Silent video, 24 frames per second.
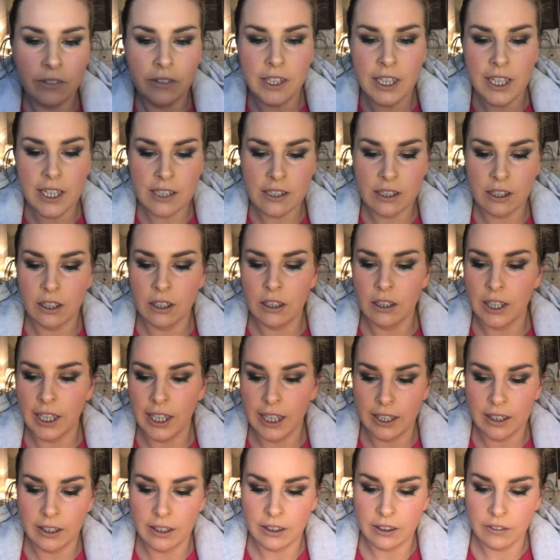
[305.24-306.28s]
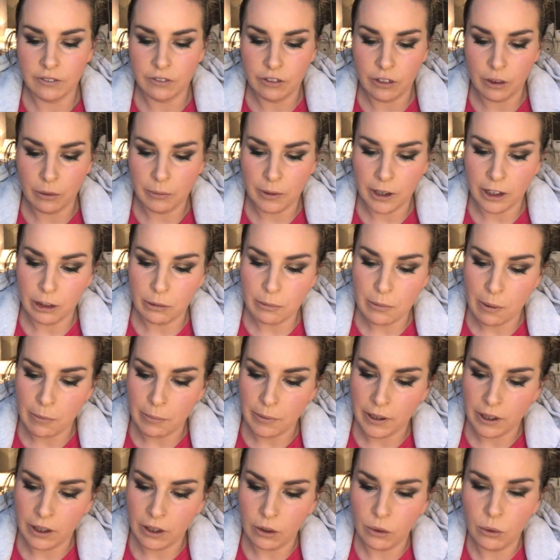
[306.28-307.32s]
These are like from, I
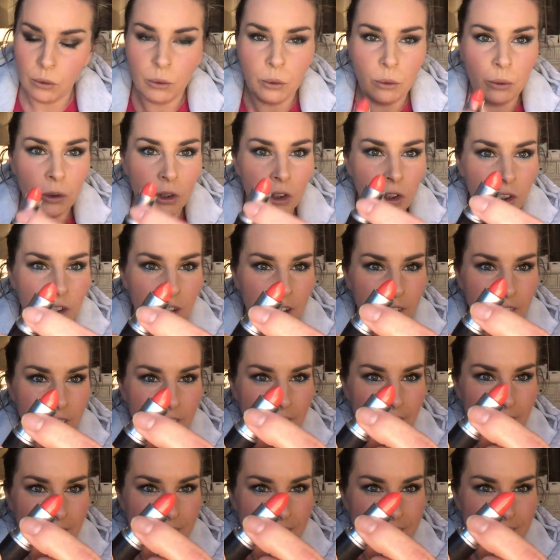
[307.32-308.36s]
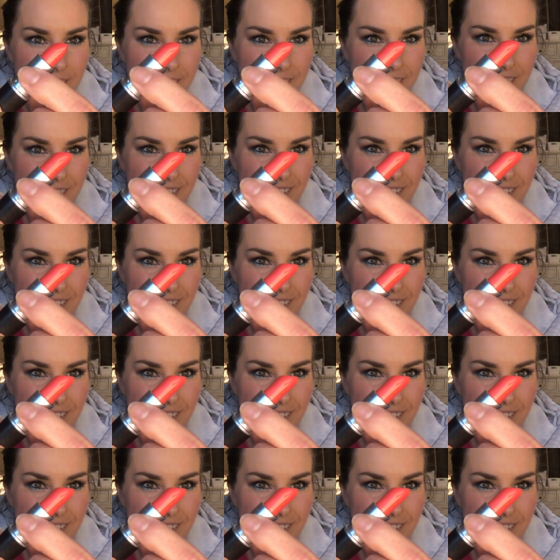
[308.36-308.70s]
remember, oh, look at that.